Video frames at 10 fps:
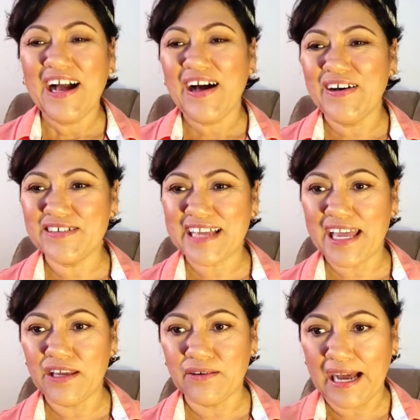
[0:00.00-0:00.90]
Okay,
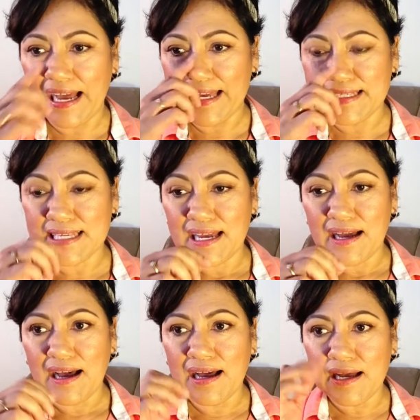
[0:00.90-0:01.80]
you guys.
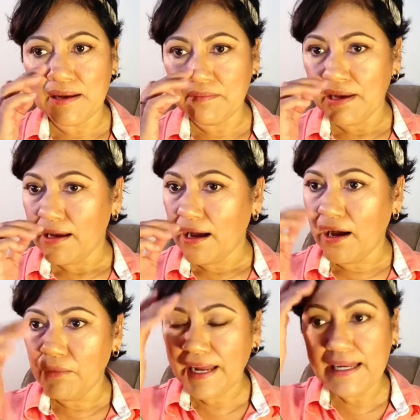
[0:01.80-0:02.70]
Um,
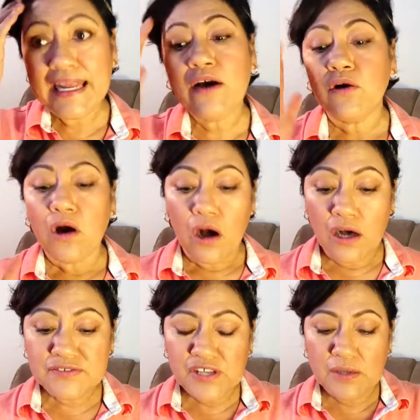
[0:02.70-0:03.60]
all right. Now,
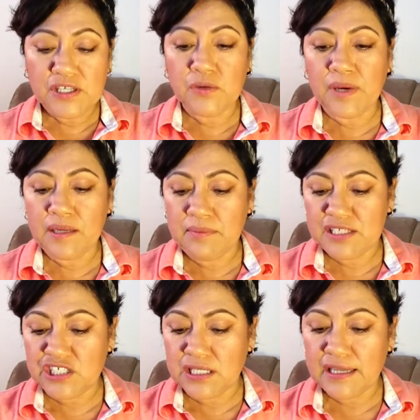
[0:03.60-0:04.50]
also, I did want to
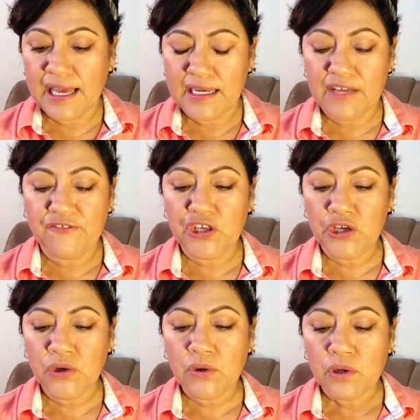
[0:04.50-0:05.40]
mention that if
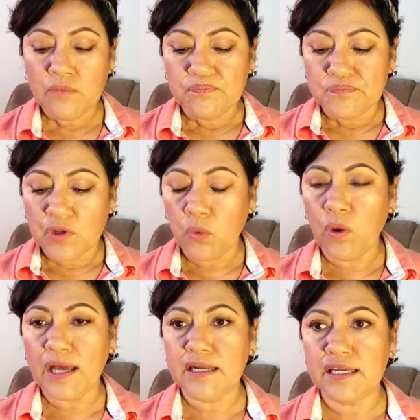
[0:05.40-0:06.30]
you
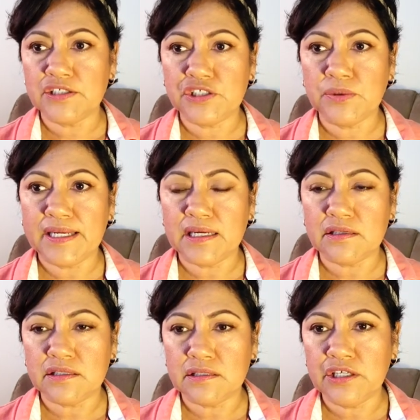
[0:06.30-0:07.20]
want to do it a
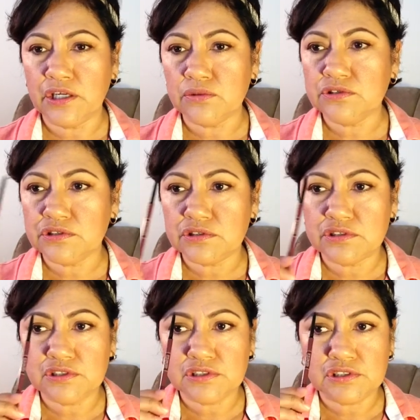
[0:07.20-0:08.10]
little, you know,
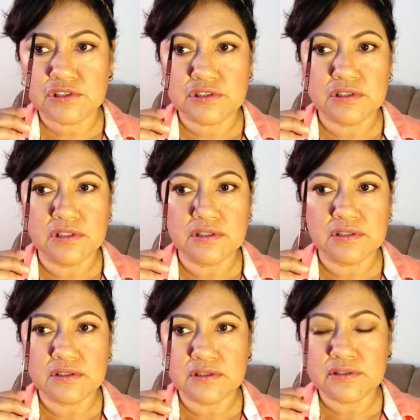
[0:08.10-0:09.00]

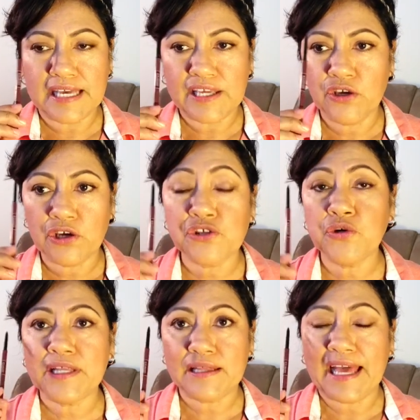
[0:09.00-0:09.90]
like you could do
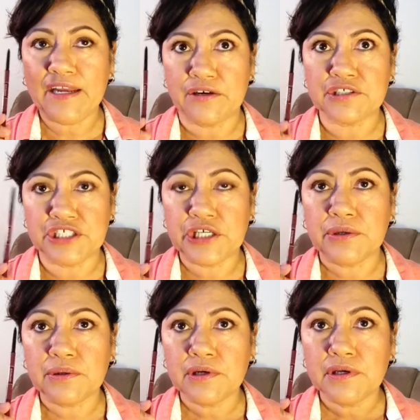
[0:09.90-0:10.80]
it lighter
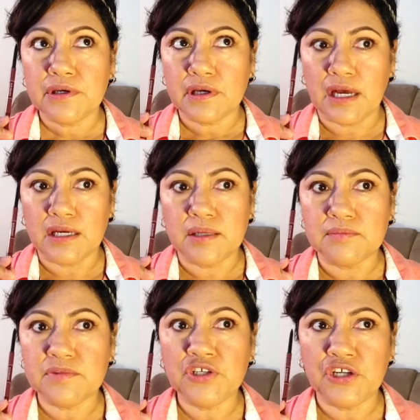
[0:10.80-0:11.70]
too. Um,
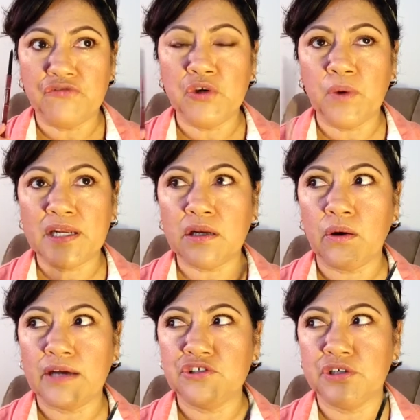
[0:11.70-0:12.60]
you know, if you want to go
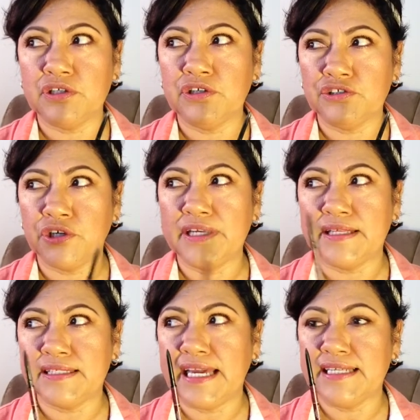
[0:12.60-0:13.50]
out during
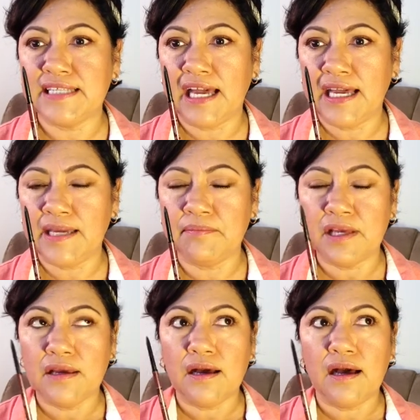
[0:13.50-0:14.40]
the daytime,
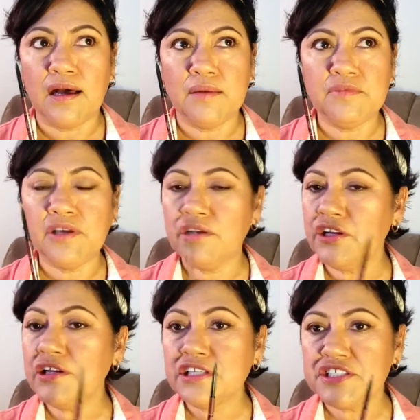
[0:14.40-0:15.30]
um, you
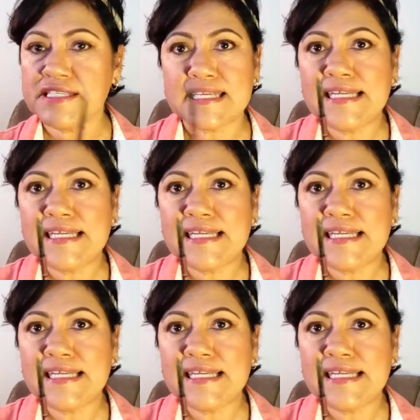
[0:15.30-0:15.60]
need to just